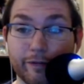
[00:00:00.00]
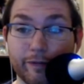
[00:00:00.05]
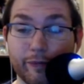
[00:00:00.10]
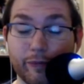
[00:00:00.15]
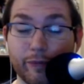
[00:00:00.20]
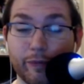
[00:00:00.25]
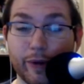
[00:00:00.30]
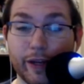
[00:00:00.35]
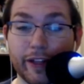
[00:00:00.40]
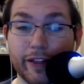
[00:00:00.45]

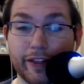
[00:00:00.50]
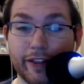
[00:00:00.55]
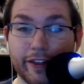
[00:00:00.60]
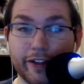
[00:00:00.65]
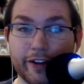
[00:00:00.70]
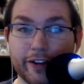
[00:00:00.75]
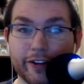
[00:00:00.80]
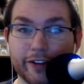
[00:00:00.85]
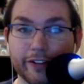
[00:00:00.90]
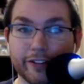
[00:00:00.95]
but
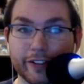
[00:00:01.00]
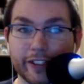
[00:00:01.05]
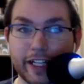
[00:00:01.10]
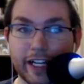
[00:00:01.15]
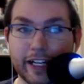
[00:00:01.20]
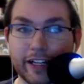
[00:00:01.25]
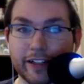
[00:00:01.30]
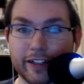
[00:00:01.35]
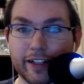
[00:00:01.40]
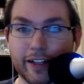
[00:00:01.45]
they're
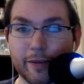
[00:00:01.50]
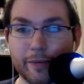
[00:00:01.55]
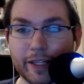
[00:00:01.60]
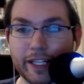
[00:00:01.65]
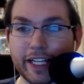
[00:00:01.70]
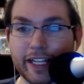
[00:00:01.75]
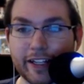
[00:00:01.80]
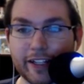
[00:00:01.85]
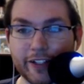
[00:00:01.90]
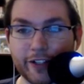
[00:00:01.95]
kind of
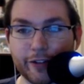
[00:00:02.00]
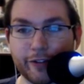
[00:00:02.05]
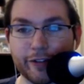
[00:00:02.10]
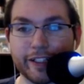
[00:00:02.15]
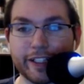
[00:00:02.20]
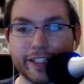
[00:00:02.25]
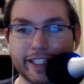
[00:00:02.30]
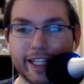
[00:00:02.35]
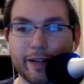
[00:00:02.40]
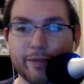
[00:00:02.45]
coming in and doing
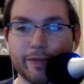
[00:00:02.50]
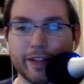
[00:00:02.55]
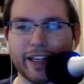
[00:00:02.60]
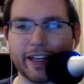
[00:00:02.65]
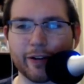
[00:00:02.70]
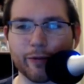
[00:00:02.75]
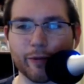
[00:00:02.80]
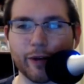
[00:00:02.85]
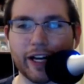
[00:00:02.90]
the same thing.